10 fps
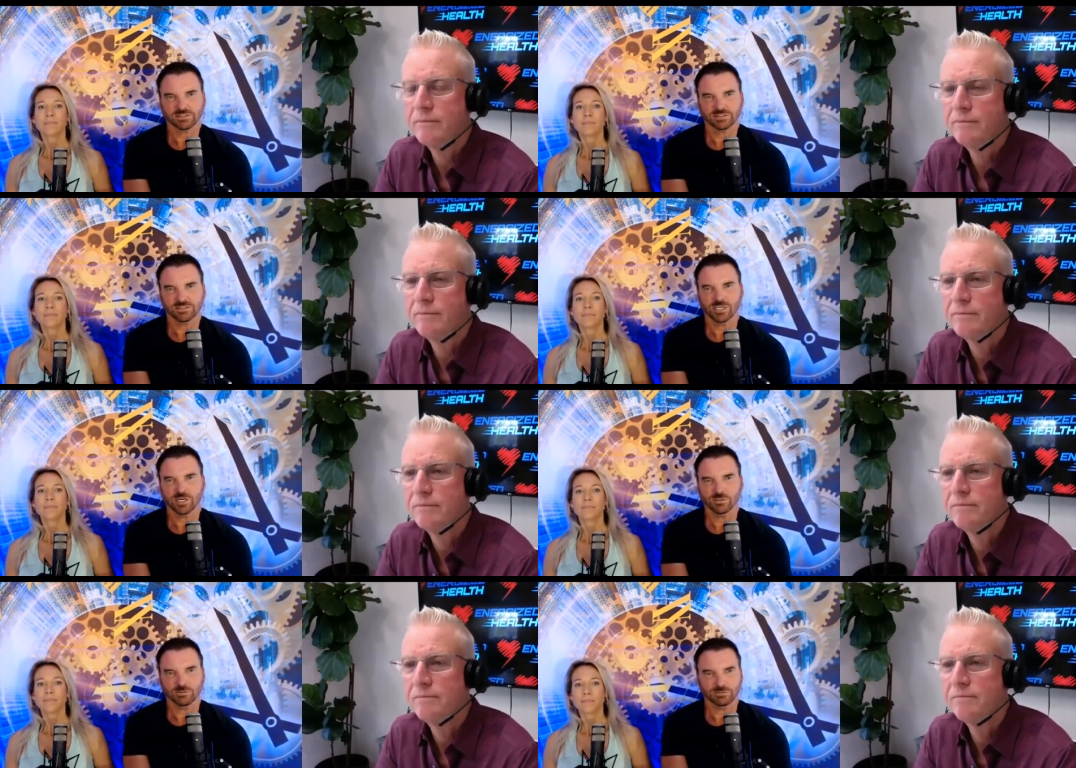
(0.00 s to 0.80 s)

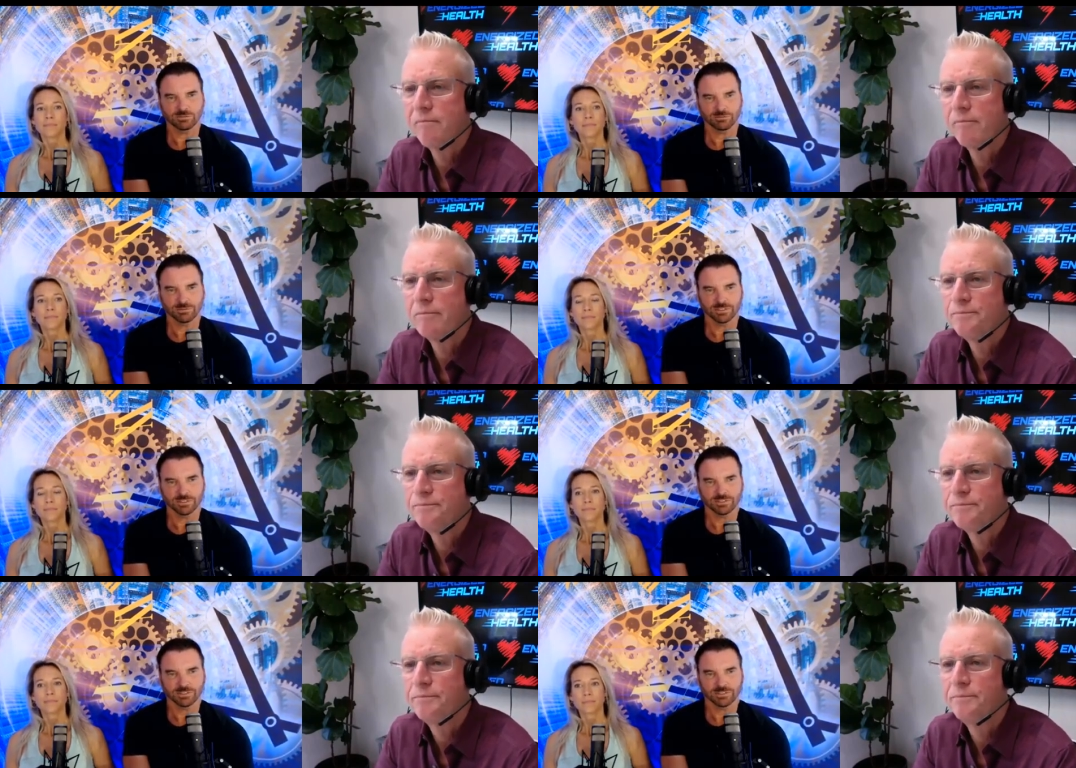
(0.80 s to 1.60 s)
Speaker 1: No.
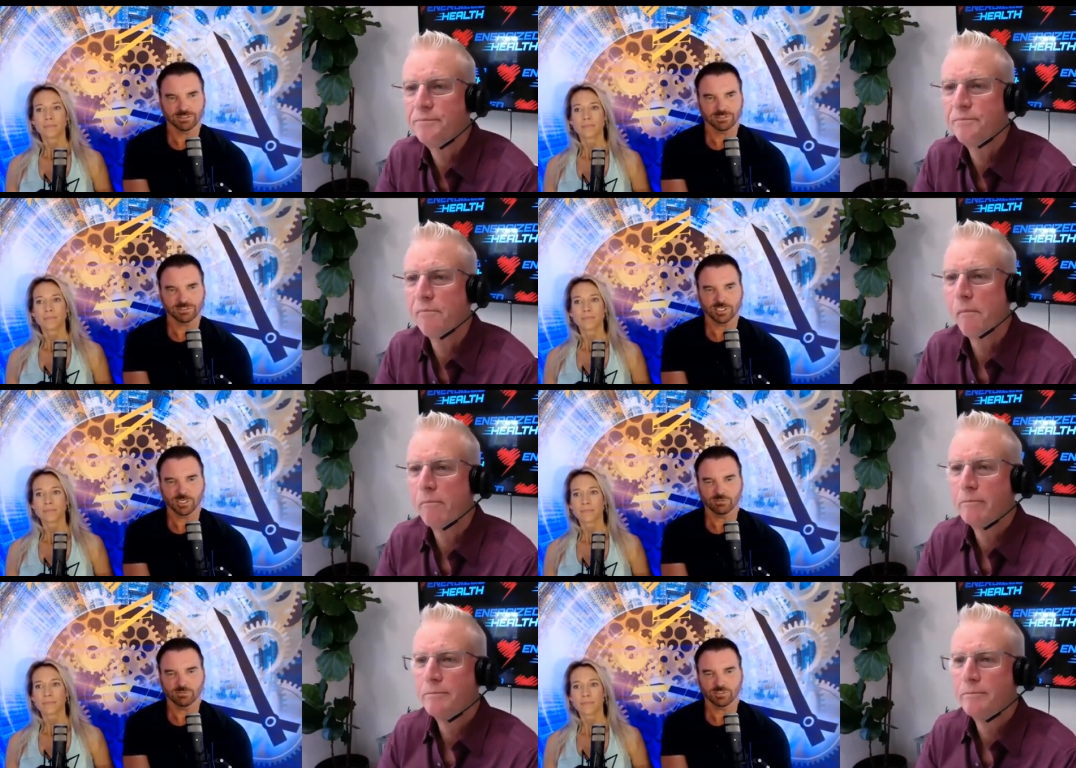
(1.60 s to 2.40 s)

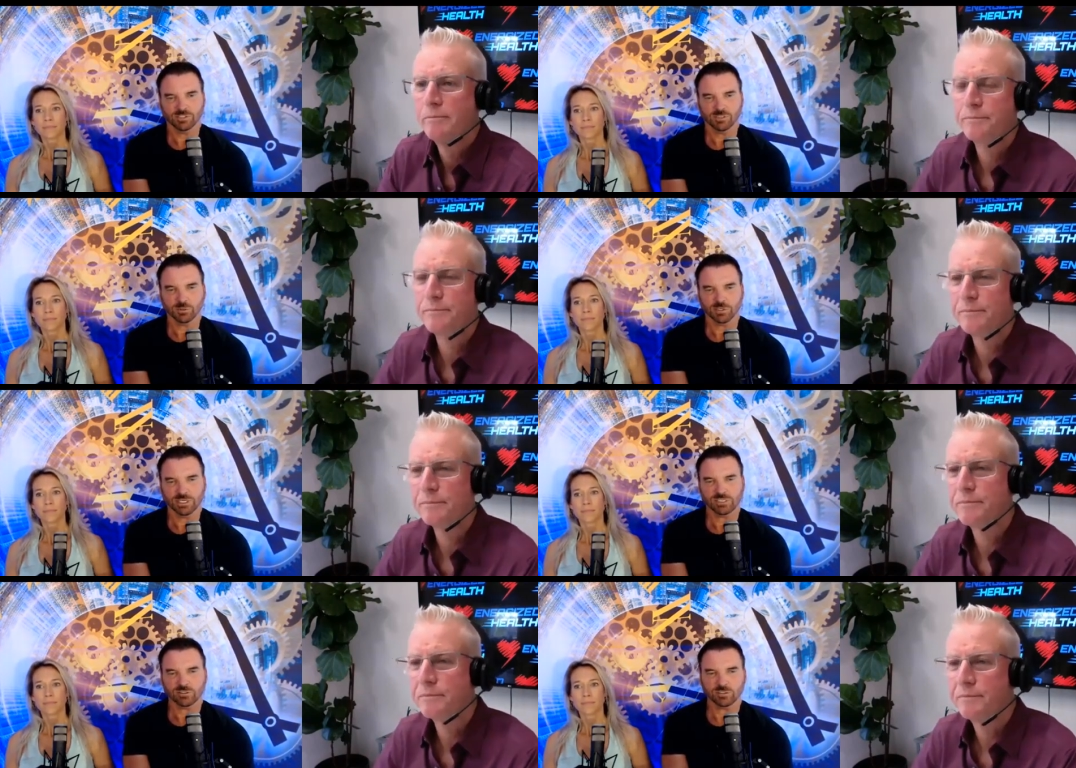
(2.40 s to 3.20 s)
No. The simple
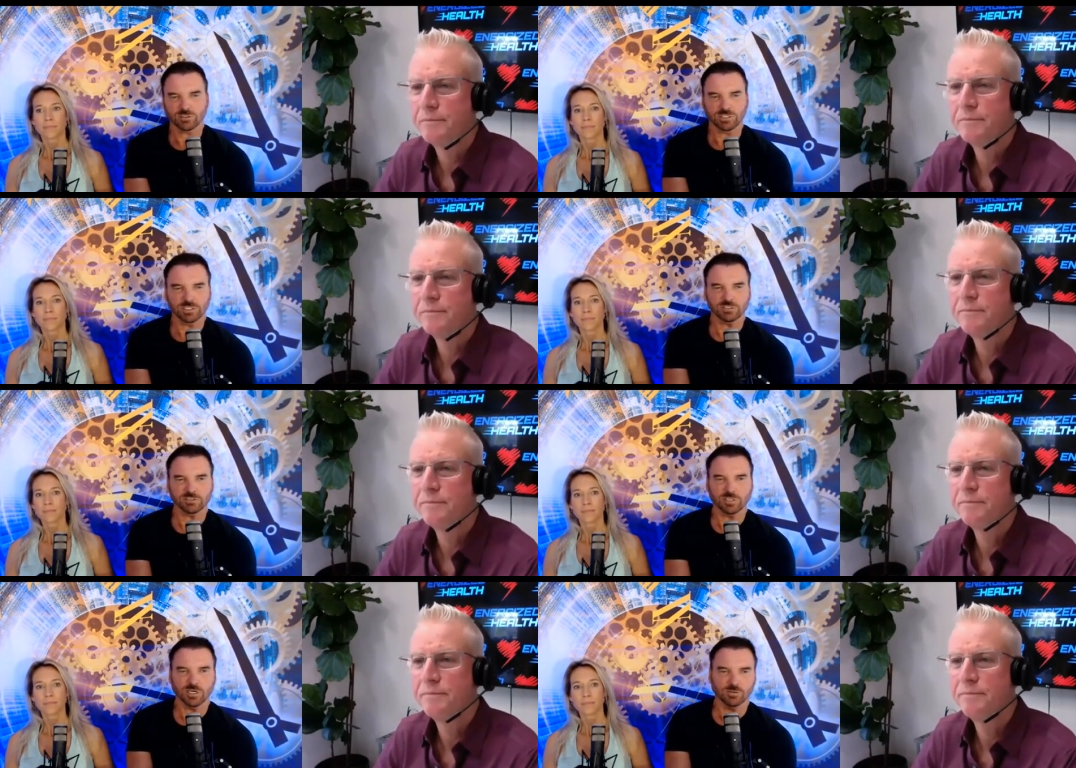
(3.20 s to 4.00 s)
answer is
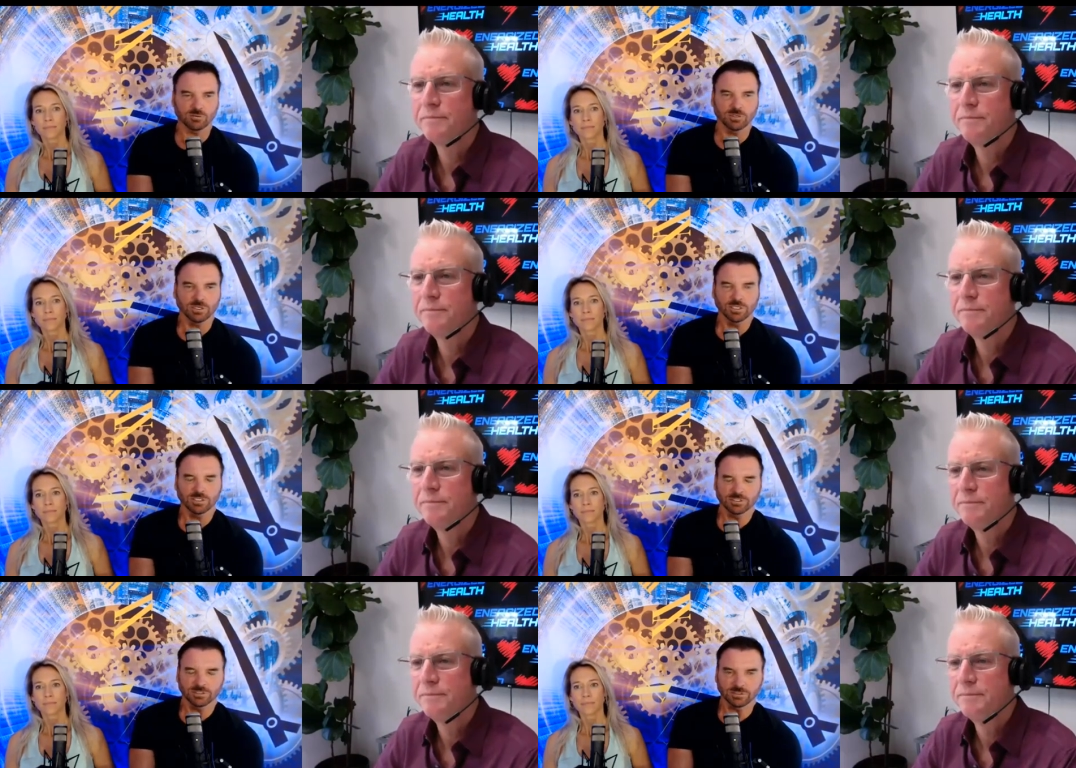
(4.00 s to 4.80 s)
no.
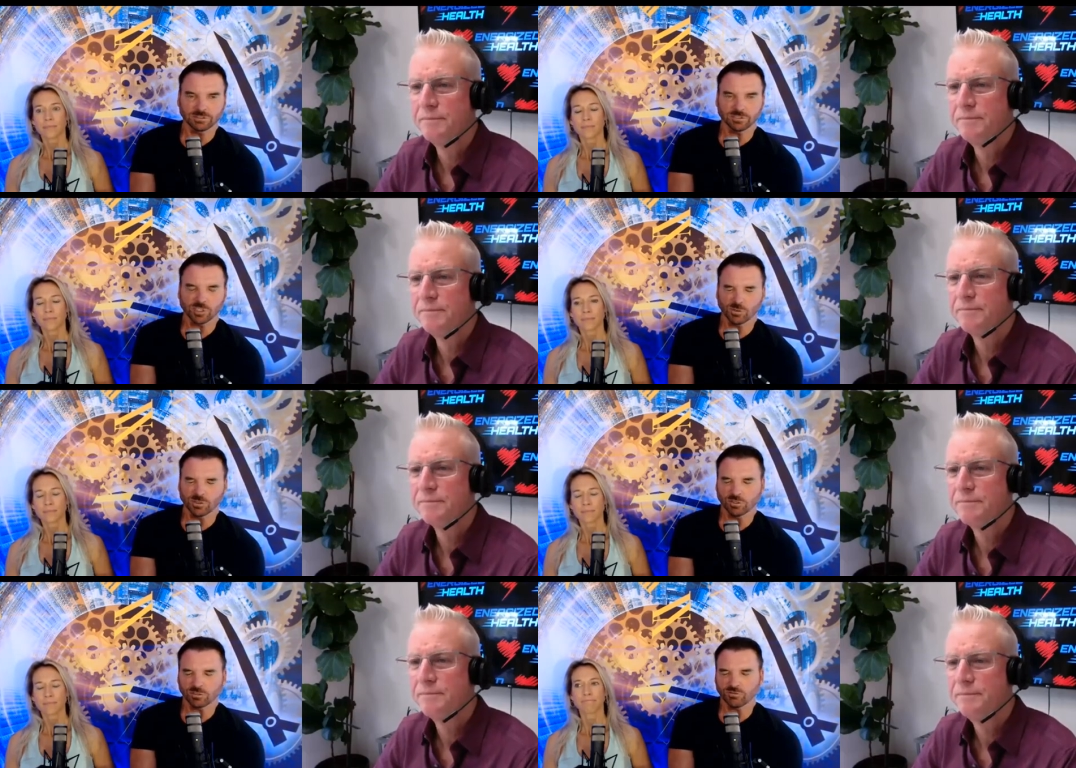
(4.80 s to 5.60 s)
So in
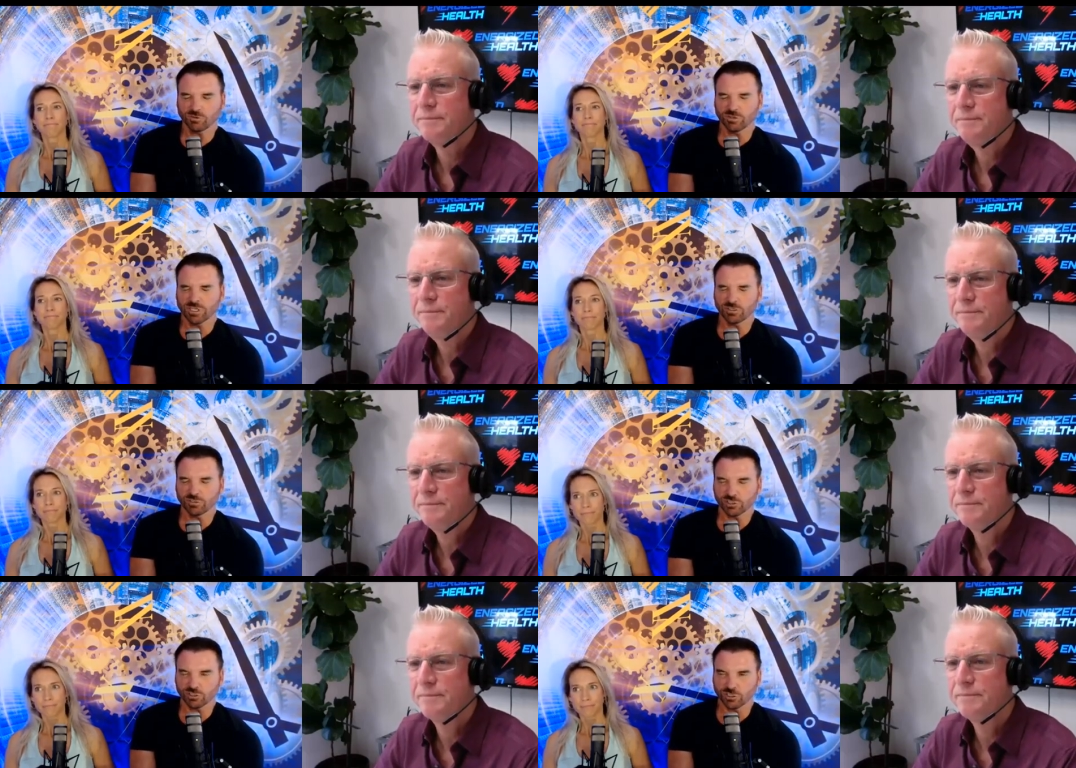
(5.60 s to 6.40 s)
those of you that are
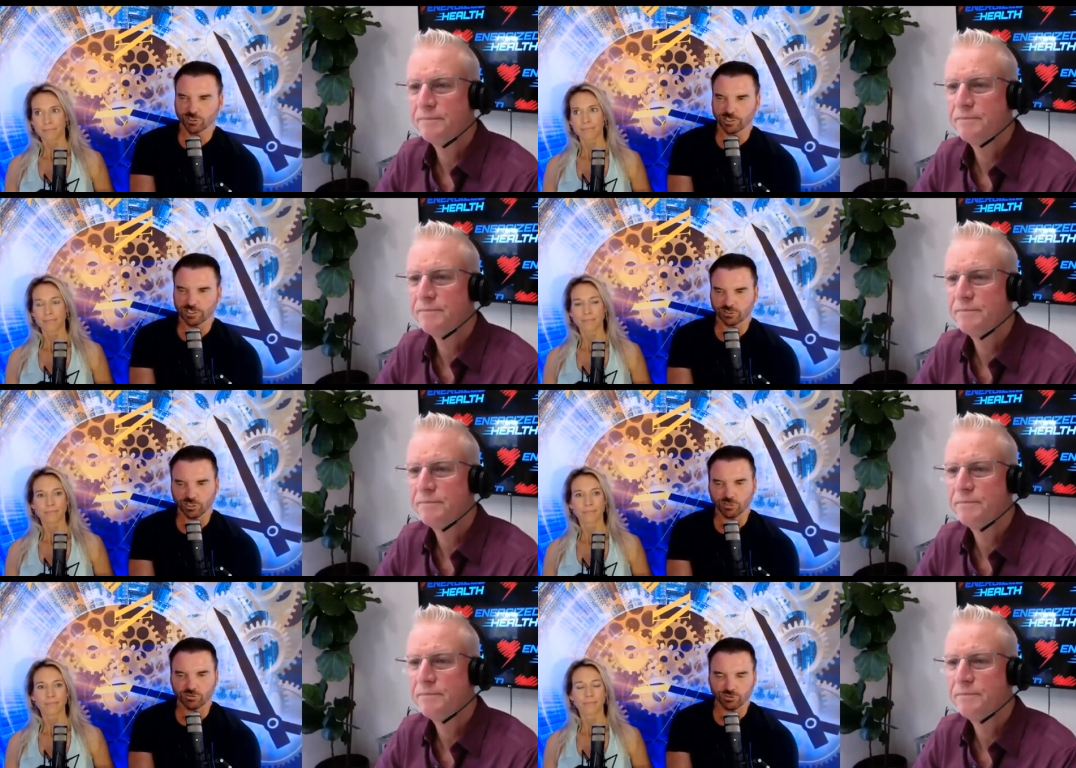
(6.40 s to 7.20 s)
just curious,
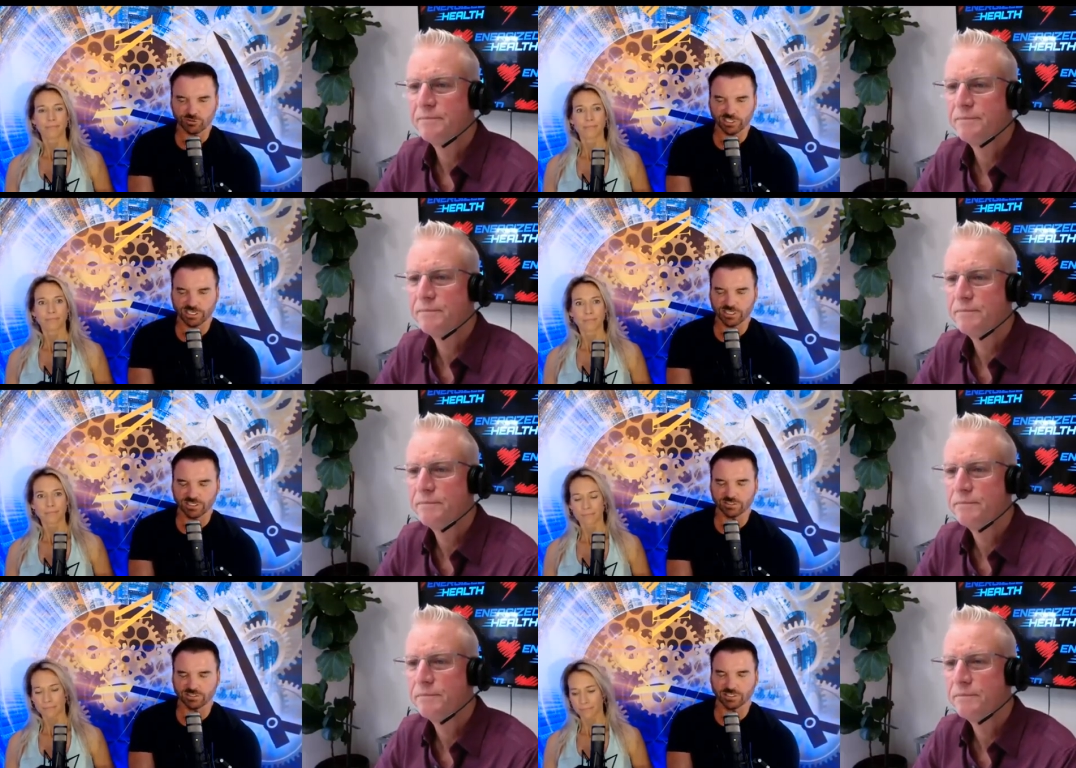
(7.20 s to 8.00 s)
CoQ10
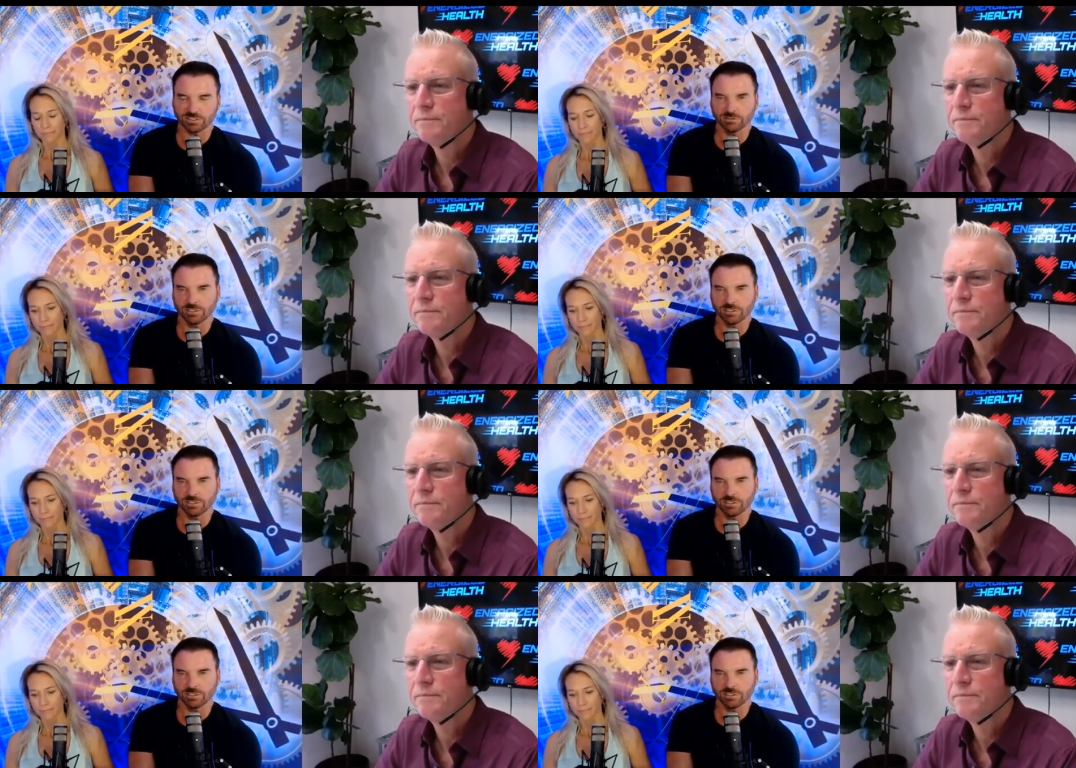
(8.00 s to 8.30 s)
is a,